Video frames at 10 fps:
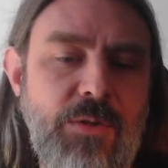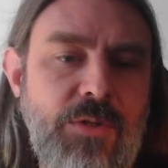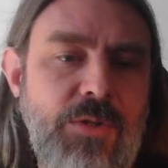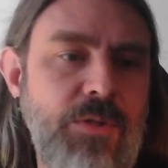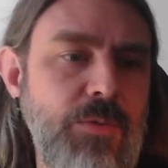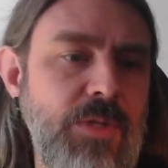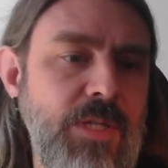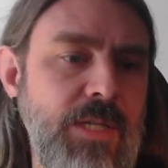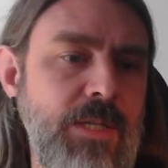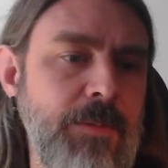to
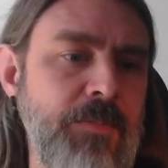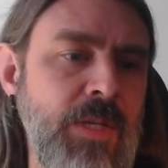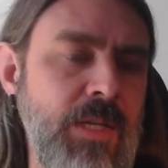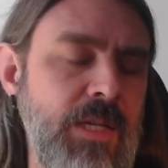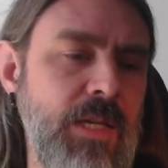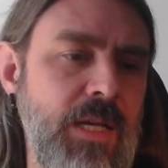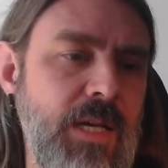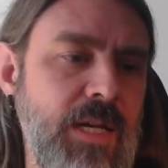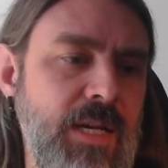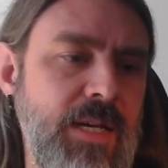Unity,
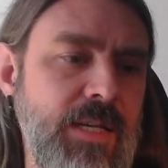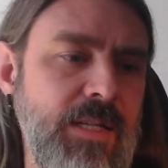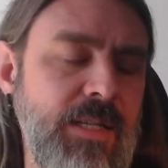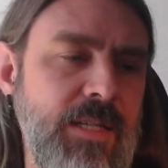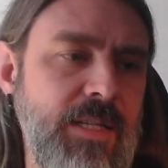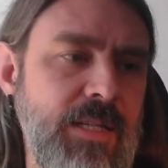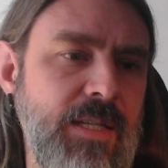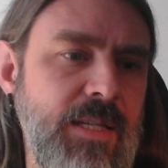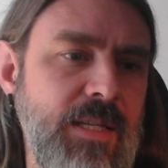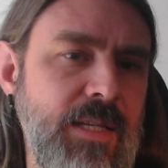
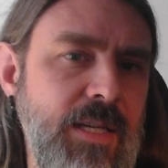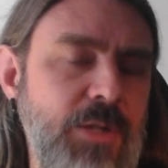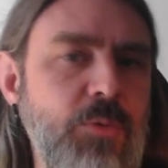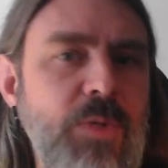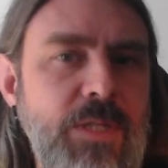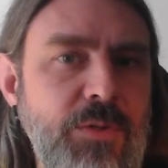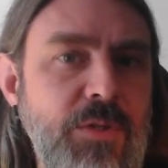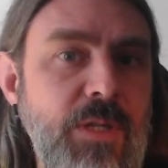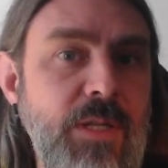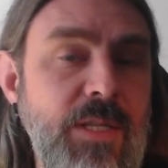it'll
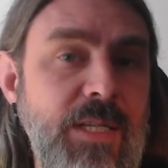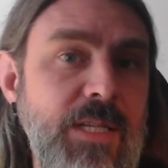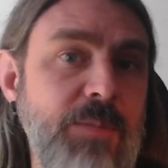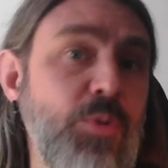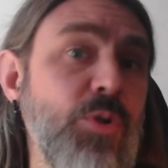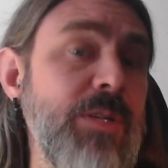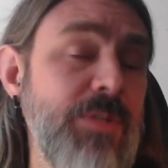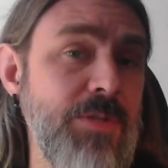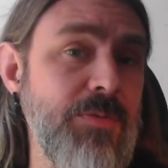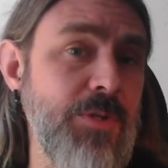reload the
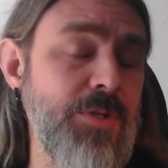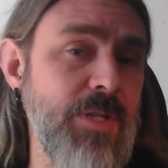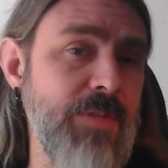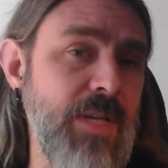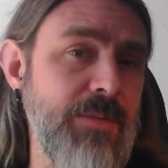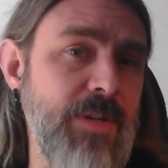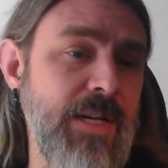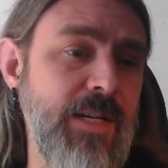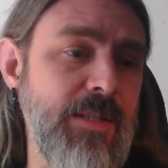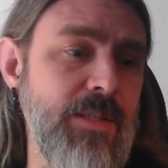previous version of that
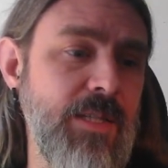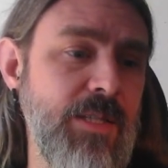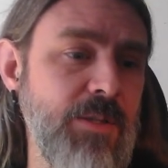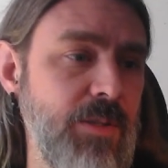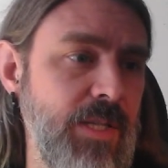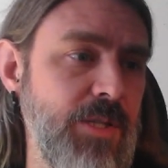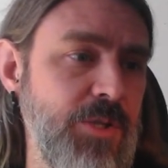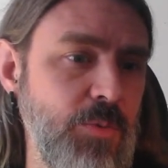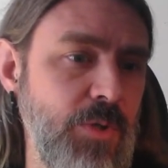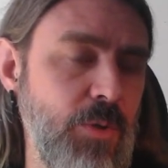file, and the
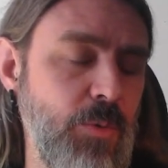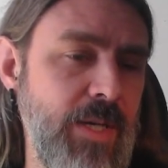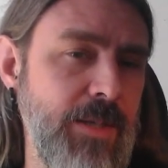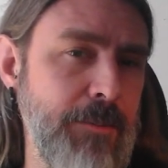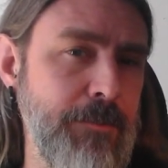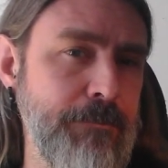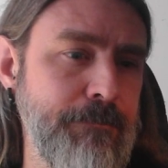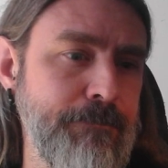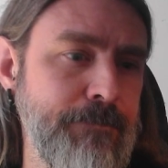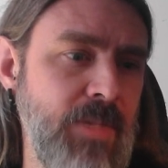issue will go away.
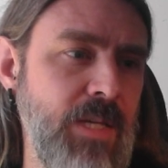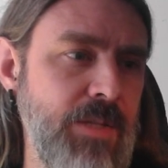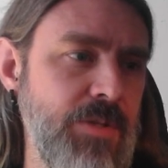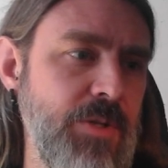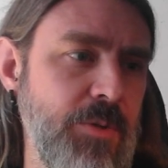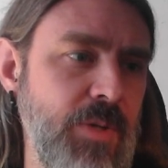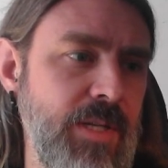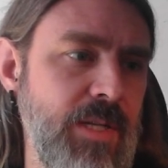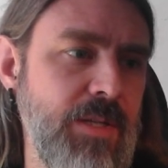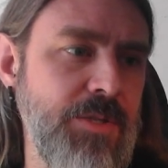So,
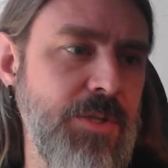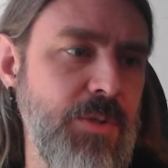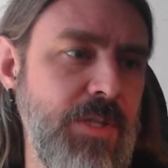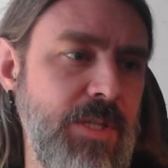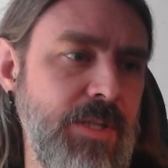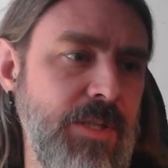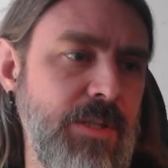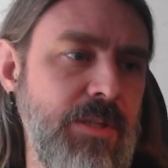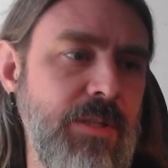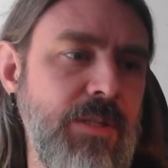and I'll show you
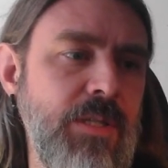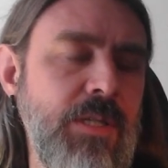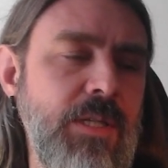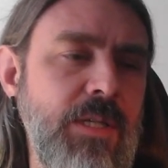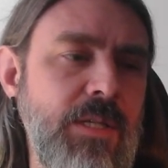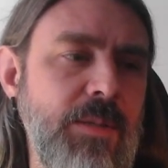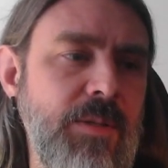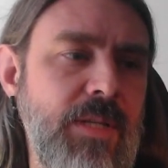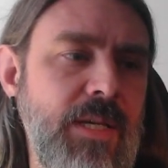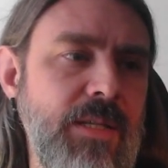here
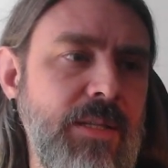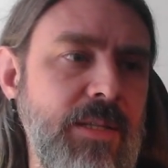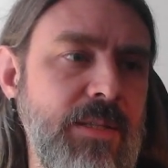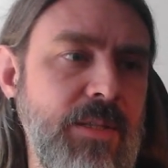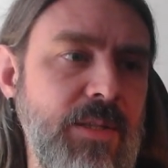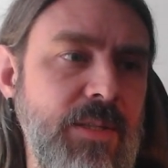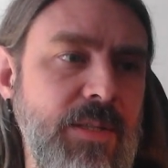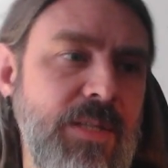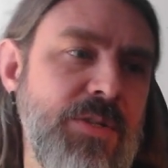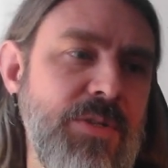that
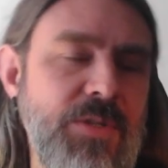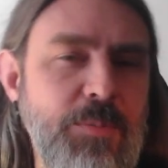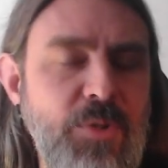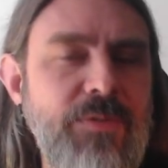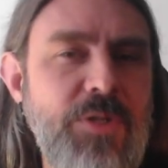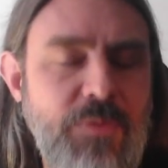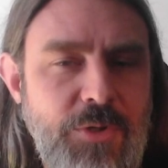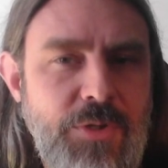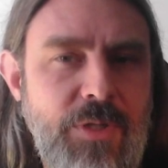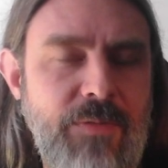this is the previous
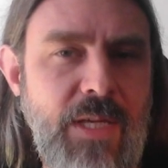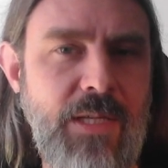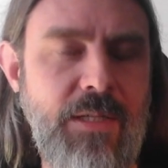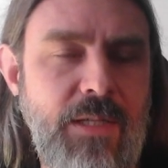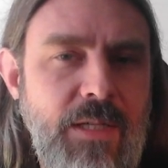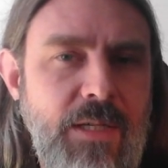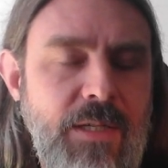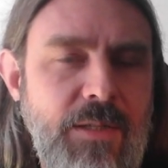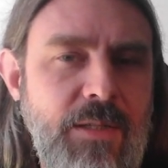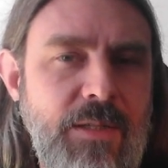version of that
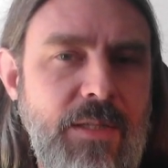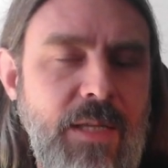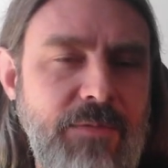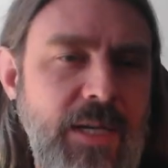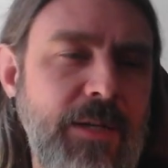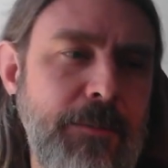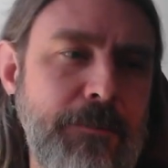that file,